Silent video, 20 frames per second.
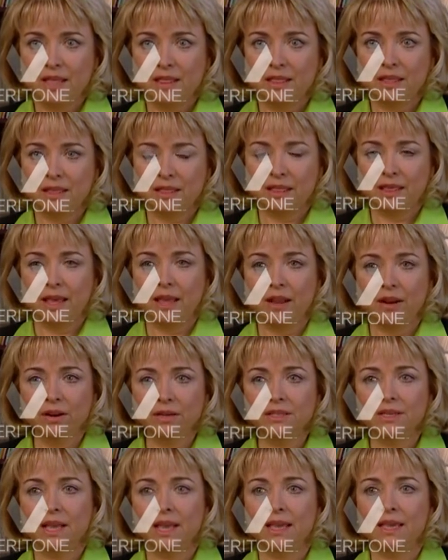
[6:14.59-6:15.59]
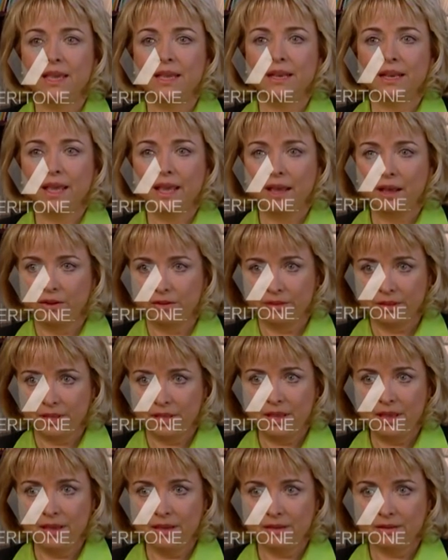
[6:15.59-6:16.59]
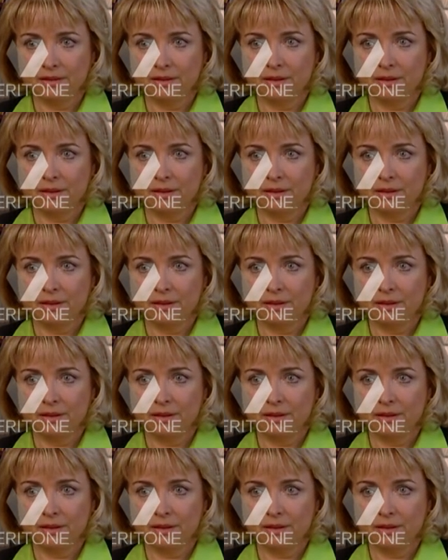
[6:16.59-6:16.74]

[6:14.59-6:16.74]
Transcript: that they are taking healthy,